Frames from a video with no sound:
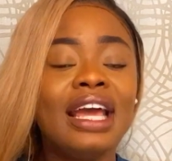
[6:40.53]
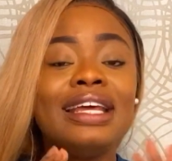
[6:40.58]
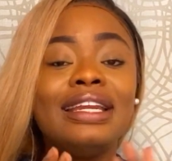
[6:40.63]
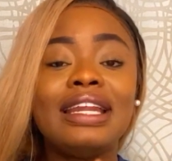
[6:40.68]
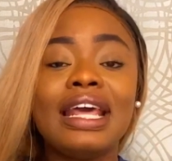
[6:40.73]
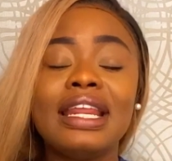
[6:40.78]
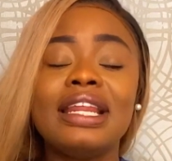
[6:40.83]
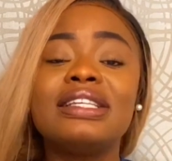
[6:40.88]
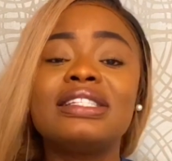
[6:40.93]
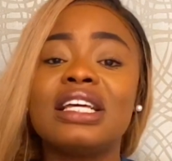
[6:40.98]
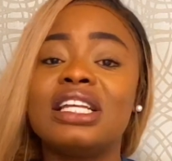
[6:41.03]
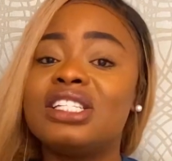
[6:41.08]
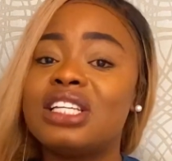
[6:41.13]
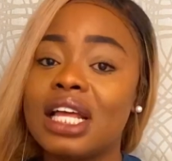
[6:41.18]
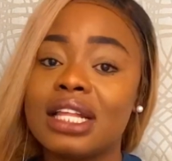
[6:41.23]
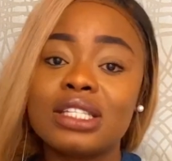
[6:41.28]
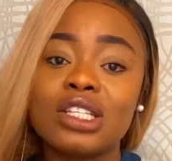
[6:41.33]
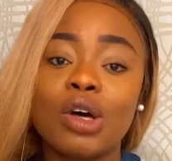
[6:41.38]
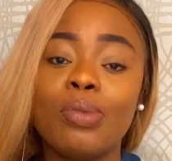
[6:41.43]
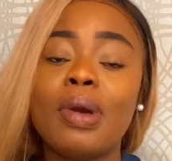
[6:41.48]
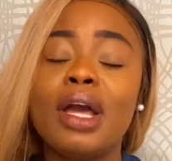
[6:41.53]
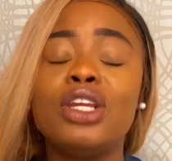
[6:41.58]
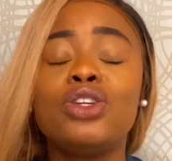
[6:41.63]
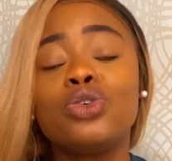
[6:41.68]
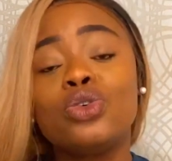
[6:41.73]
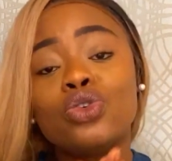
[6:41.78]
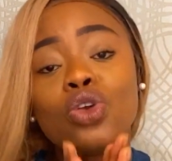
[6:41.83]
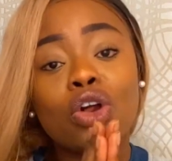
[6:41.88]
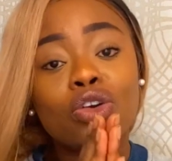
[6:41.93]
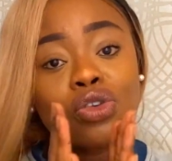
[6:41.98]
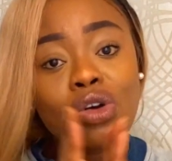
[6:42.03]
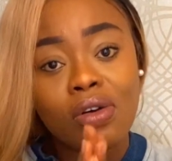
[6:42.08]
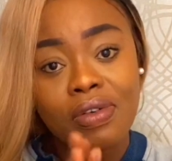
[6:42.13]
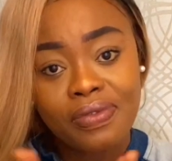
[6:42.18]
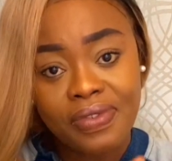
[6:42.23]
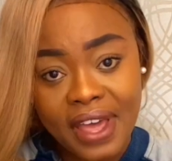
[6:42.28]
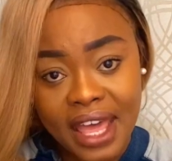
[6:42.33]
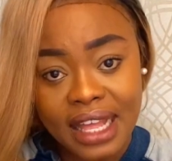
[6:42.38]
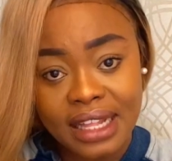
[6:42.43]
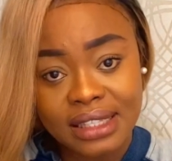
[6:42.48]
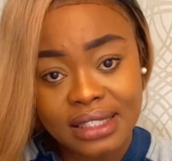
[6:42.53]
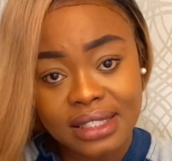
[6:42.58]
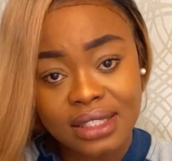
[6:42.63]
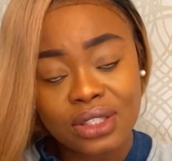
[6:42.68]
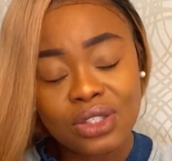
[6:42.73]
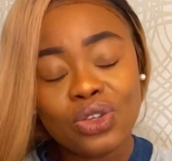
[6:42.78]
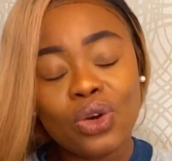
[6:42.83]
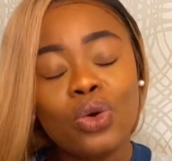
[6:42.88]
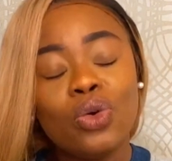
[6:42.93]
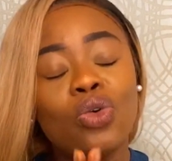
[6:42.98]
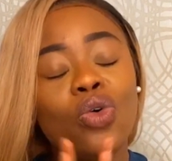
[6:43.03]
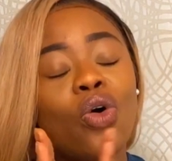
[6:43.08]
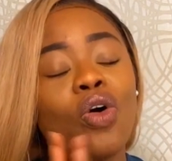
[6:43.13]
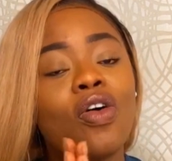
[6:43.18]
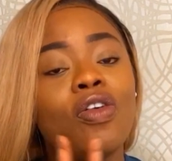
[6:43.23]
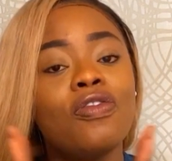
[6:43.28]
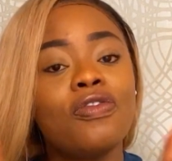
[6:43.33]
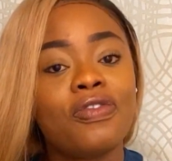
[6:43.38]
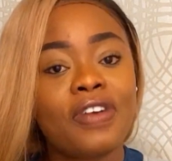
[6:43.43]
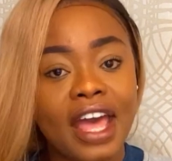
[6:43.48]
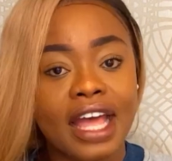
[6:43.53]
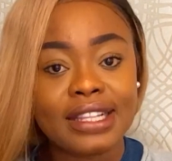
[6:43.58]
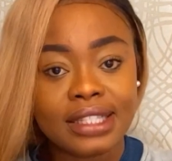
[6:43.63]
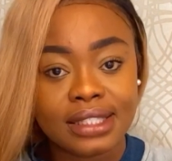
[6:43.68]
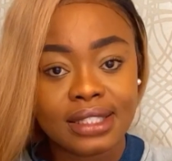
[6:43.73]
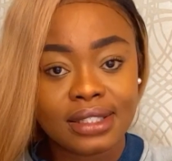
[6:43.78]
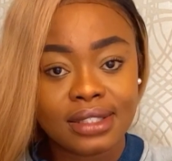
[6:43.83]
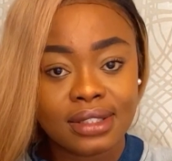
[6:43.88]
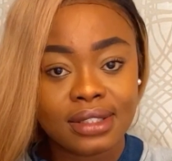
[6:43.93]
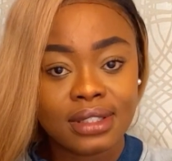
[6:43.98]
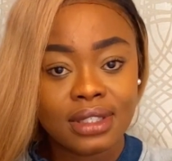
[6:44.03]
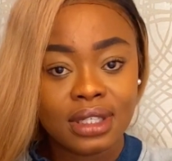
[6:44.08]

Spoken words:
Ladies and gentlemen, do not convert. Don't convert.